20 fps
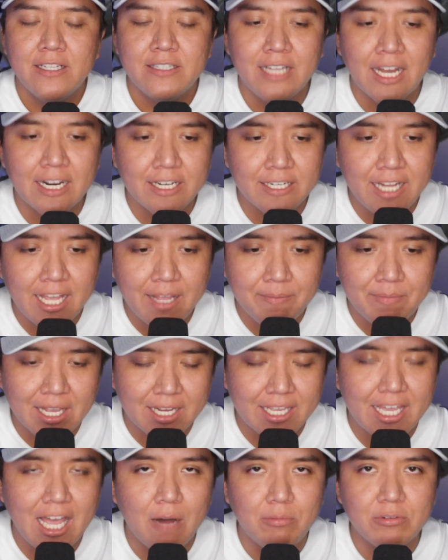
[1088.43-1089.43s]
Not a name
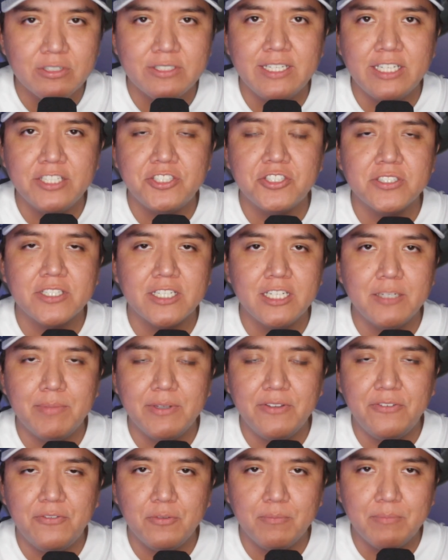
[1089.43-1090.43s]
that Cowboys Nation is going to
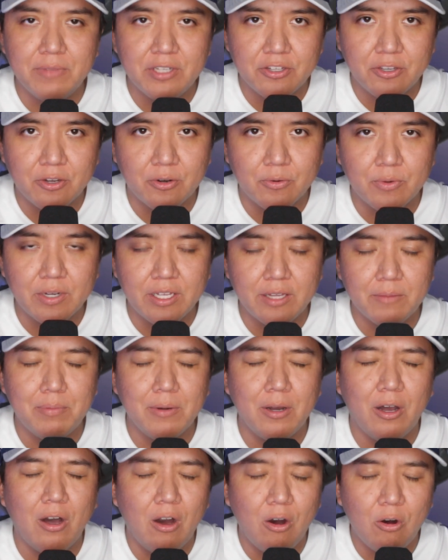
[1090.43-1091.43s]
be familiar with,
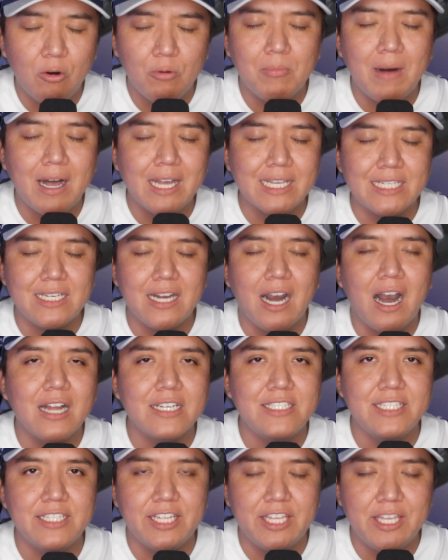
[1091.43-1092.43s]
but oh my
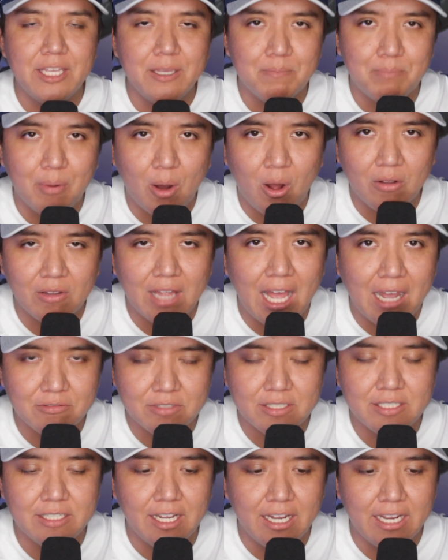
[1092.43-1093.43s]
God, did he ball
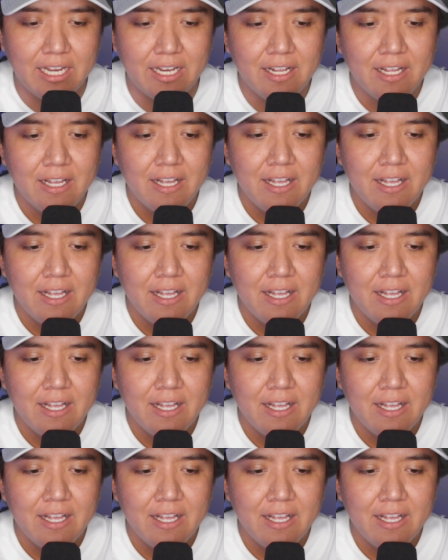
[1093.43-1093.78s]
out tonight.